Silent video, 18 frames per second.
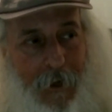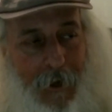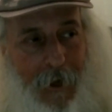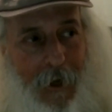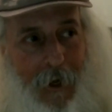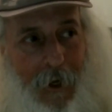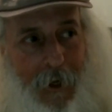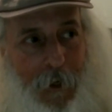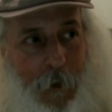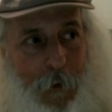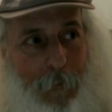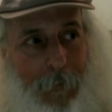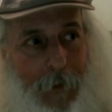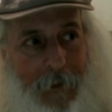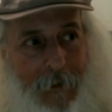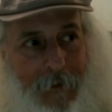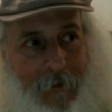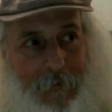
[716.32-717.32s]

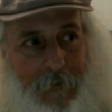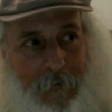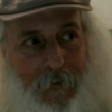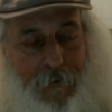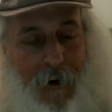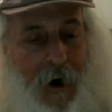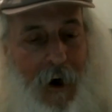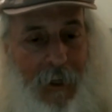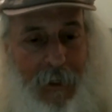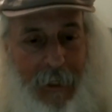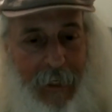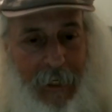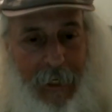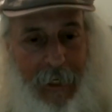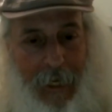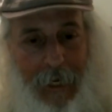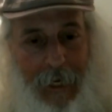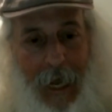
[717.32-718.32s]
human folly
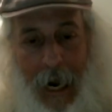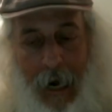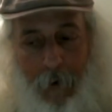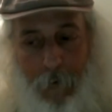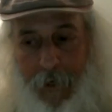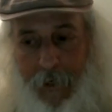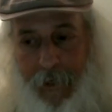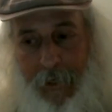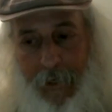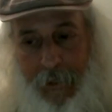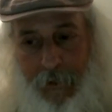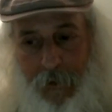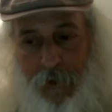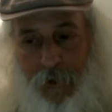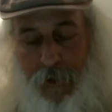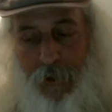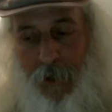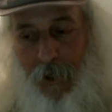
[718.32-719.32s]
and
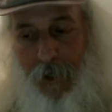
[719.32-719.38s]
arrogance